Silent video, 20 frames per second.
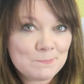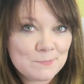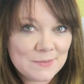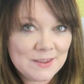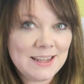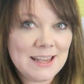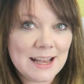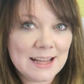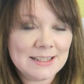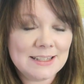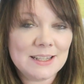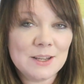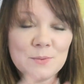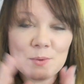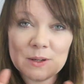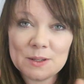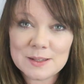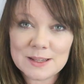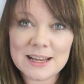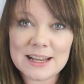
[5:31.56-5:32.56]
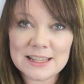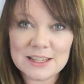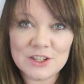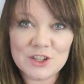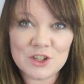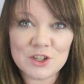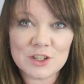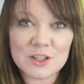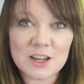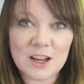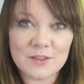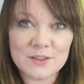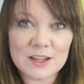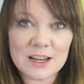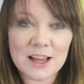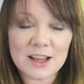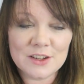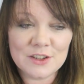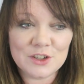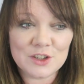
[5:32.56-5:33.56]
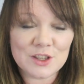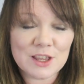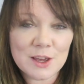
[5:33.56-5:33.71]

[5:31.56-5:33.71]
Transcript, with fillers: Yes, so it was a lesson just after lunch.